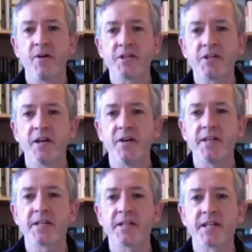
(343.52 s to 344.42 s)
its own, it
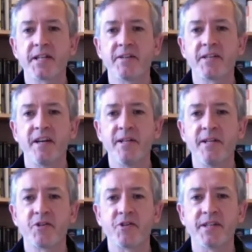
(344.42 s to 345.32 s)
doesn't sound terribly
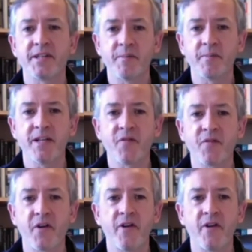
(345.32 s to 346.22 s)
interesting, but it's
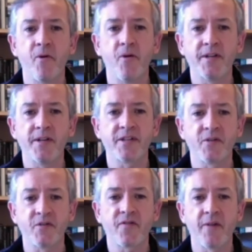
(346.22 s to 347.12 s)
very, very important. It's the sort
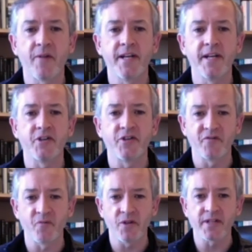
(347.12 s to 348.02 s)
of foundations of
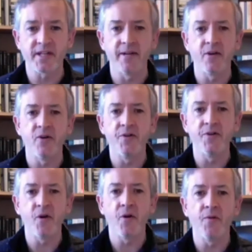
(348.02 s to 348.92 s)
what's going on
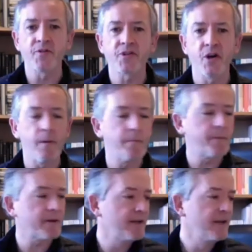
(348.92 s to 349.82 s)
on the top.
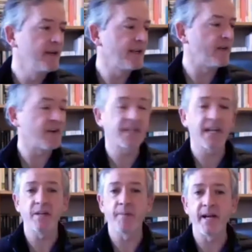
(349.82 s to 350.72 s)
Now, if I
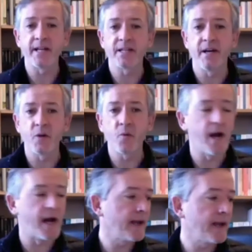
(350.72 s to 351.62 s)
take the bass line
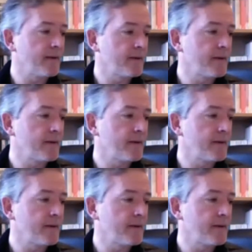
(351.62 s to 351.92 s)
away,